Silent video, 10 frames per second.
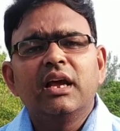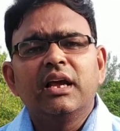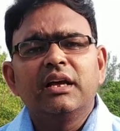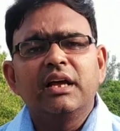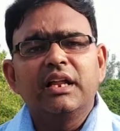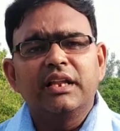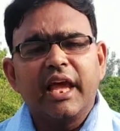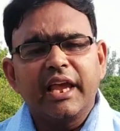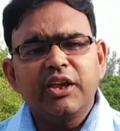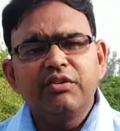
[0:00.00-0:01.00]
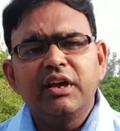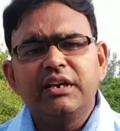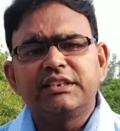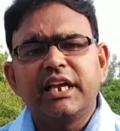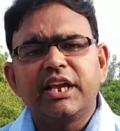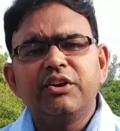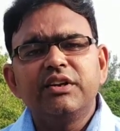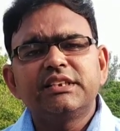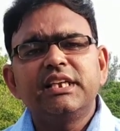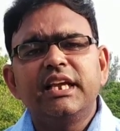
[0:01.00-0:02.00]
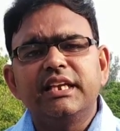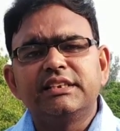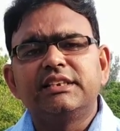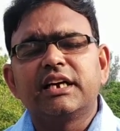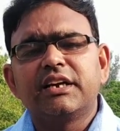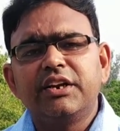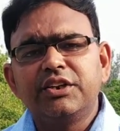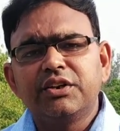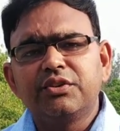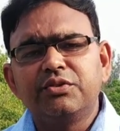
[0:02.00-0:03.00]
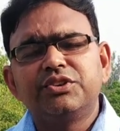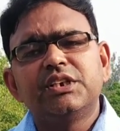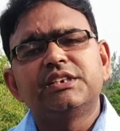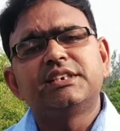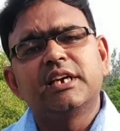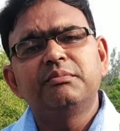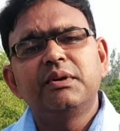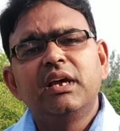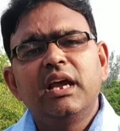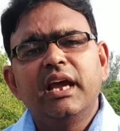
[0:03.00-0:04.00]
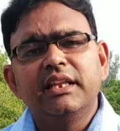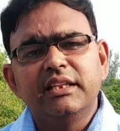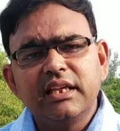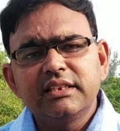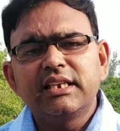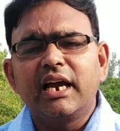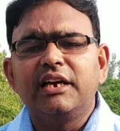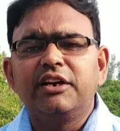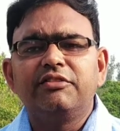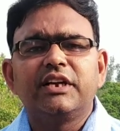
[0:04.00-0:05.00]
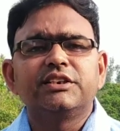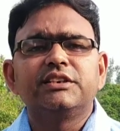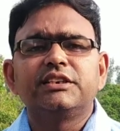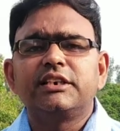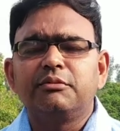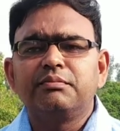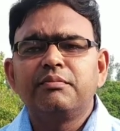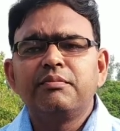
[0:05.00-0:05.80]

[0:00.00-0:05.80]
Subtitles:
its accuracy is the crucial step in this identification step.